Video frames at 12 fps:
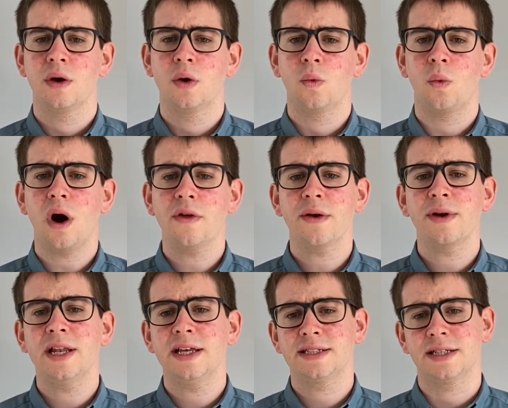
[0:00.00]
While they were
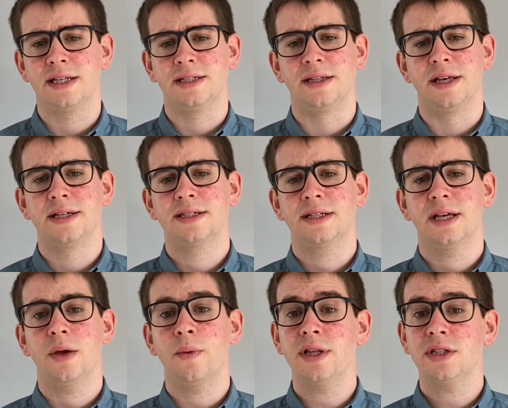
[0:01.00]
listening to this,
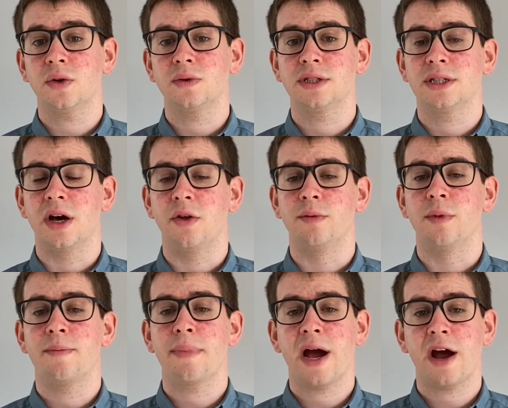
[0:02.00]
he went on to tell them a
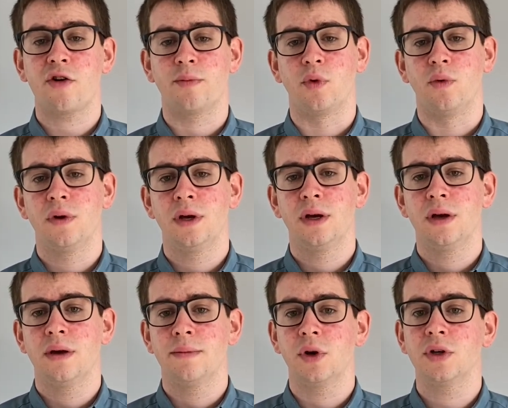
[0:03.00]
parable,
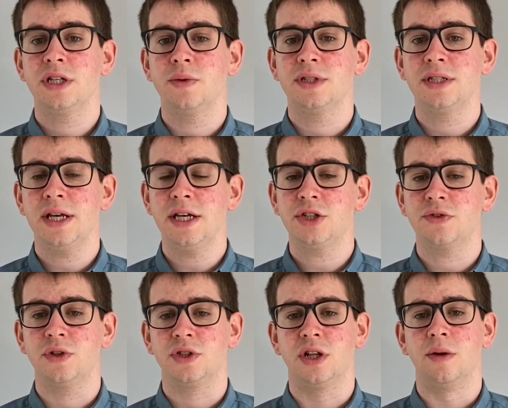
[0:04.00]
because he was near
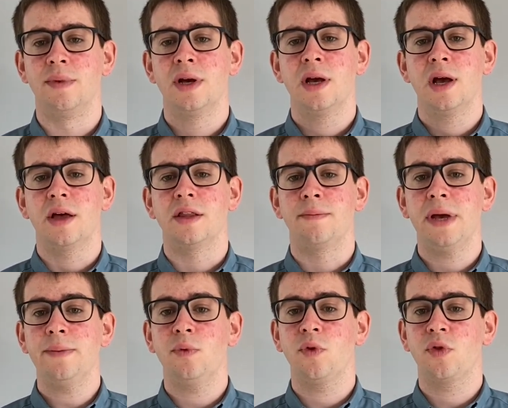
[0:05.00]
Jerusalem and the
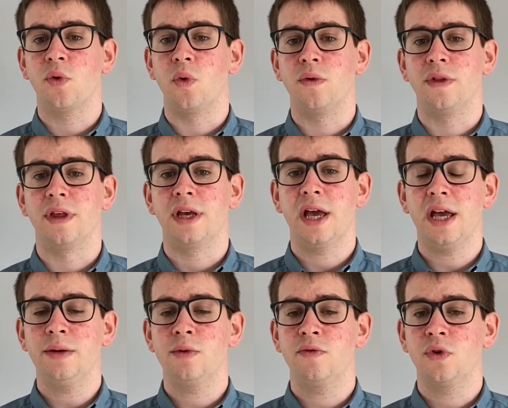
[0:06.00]
people thought that the
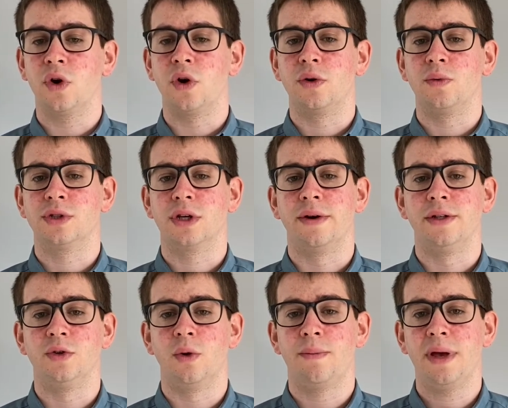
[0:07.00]
kingdom of God was going
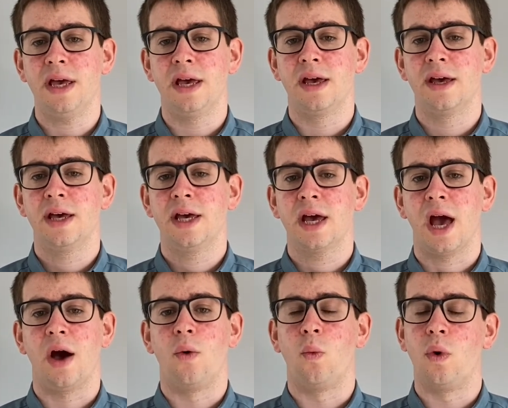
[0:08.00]
to appear
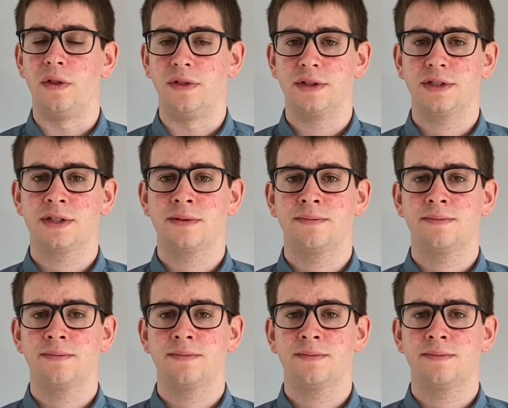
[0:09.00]
at once.